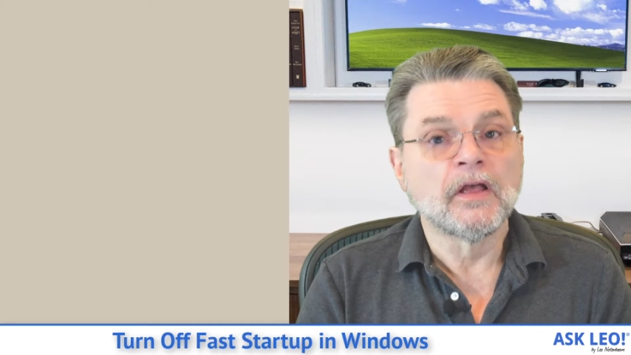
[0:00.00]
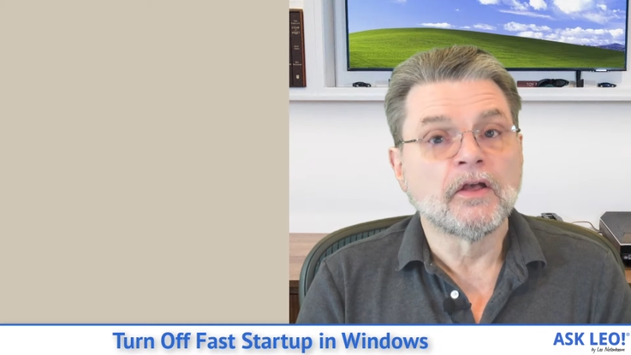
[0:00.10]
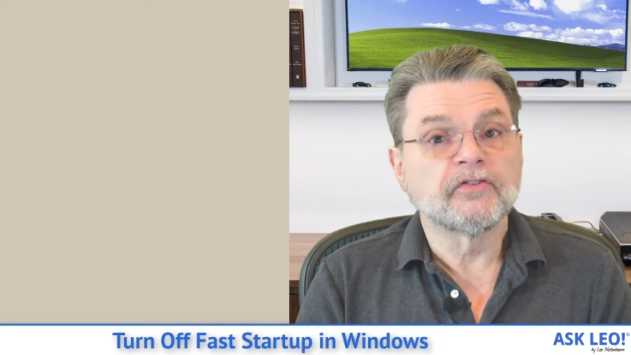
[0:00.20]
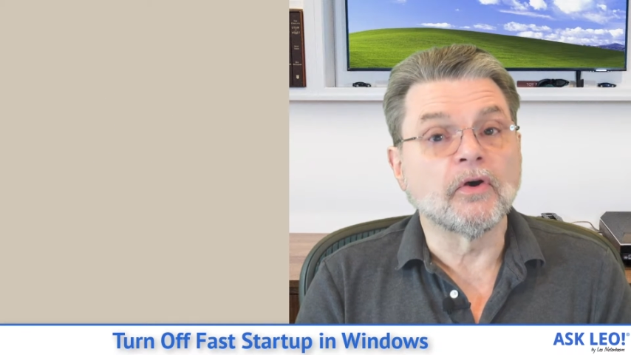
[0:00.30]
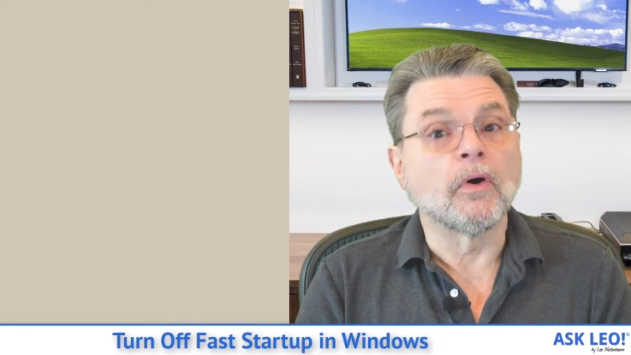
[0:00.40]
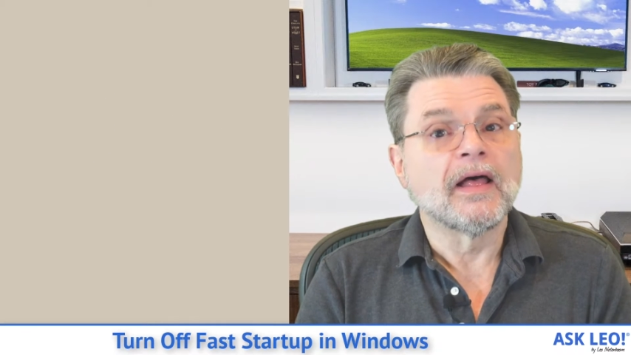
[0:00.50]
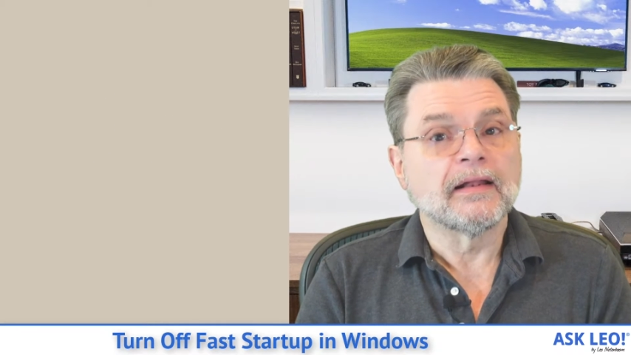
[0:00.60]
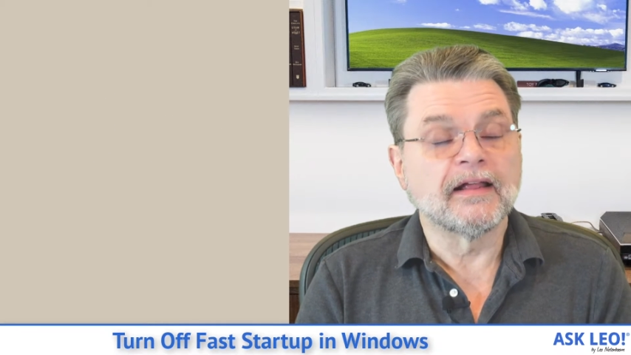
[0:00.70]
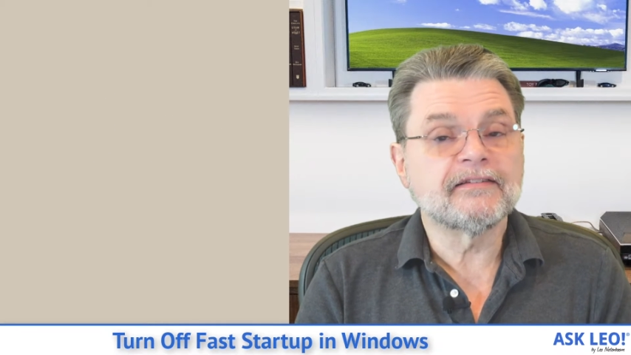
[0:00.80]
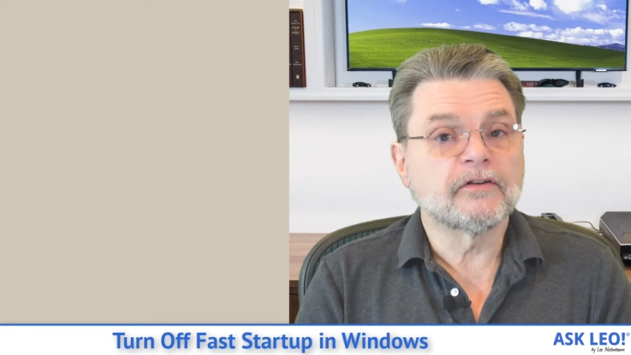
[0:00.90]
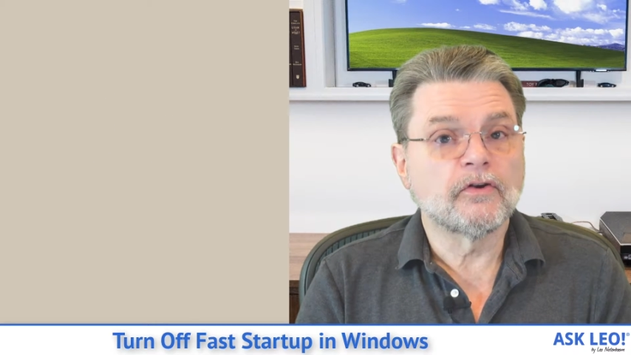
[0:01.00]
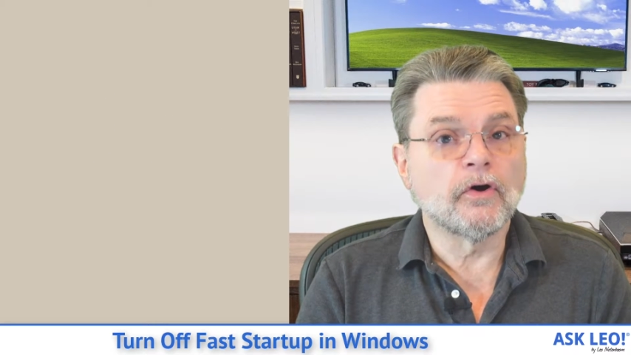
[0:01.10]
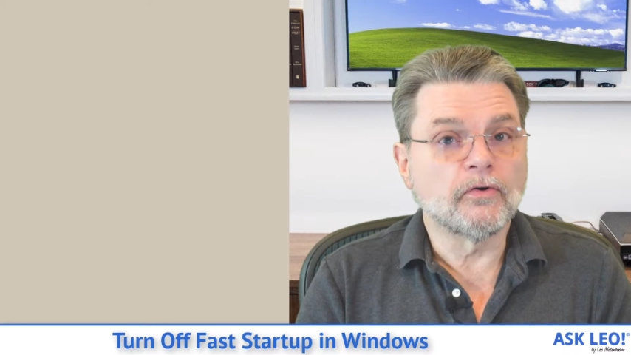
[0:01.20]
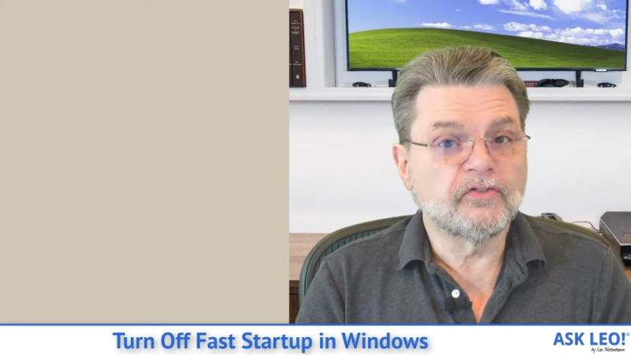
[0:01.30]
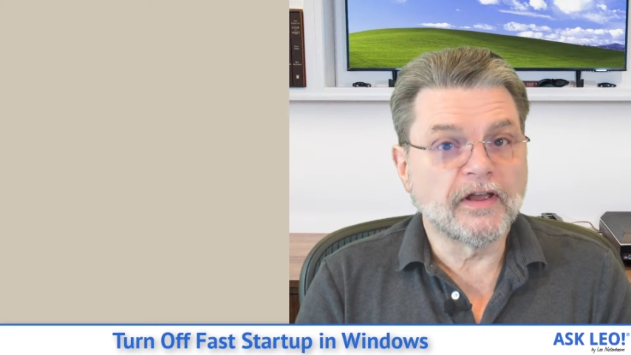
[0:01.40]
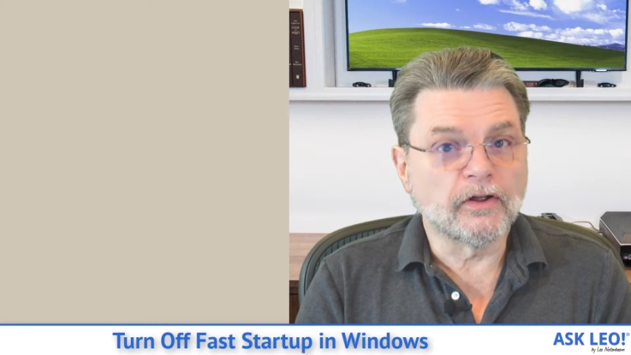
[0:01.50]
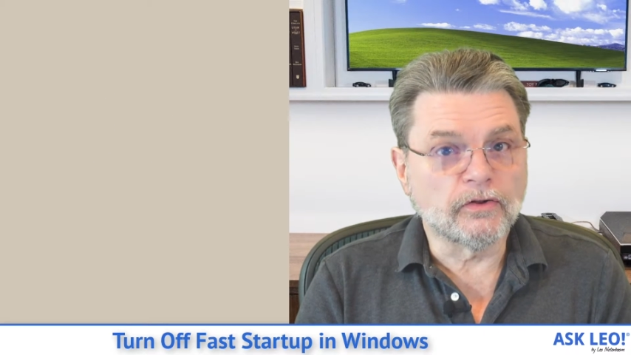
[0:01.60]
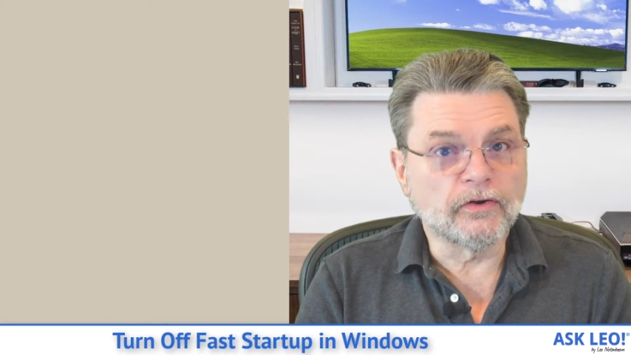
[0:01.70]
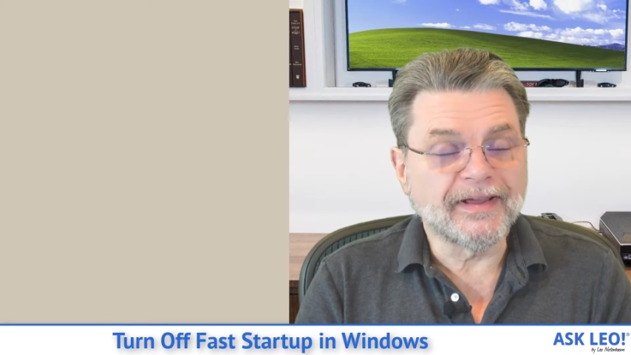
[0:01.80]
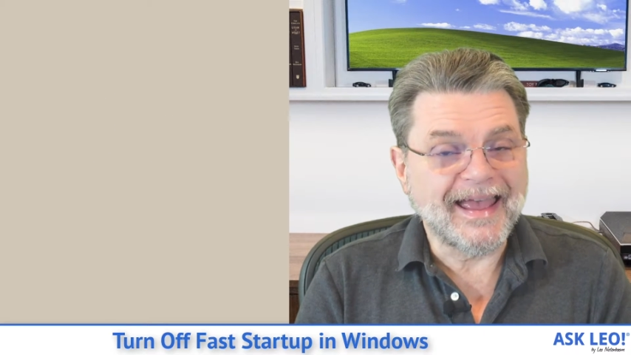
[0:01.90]
So let's go take a
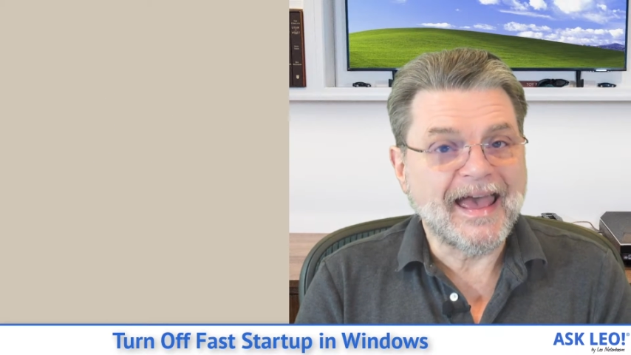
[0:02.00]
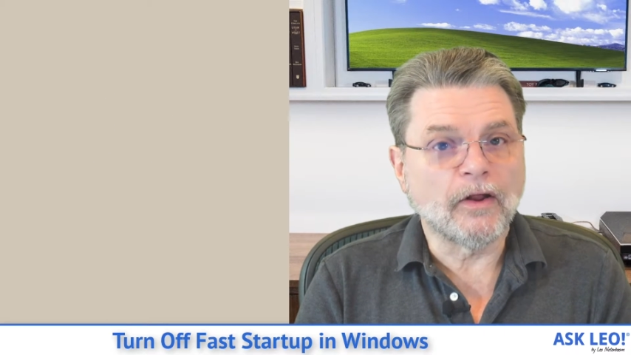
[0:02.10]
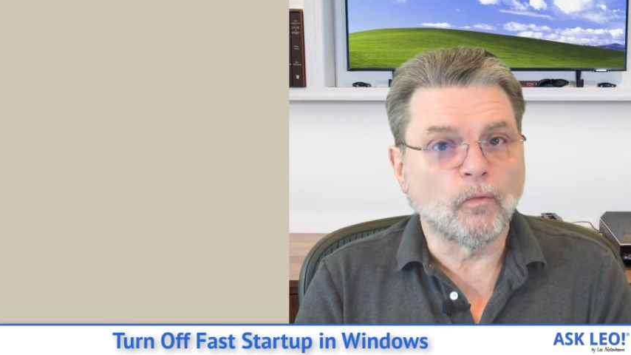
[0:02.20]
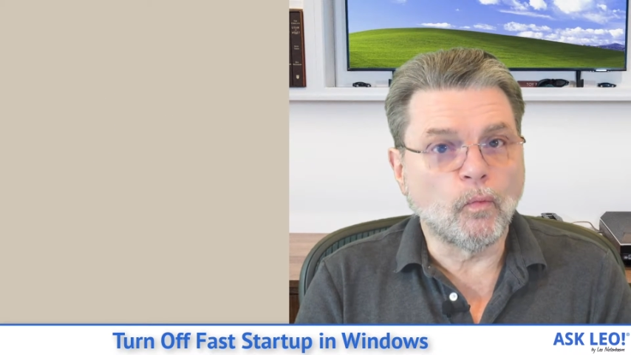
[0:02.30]
look at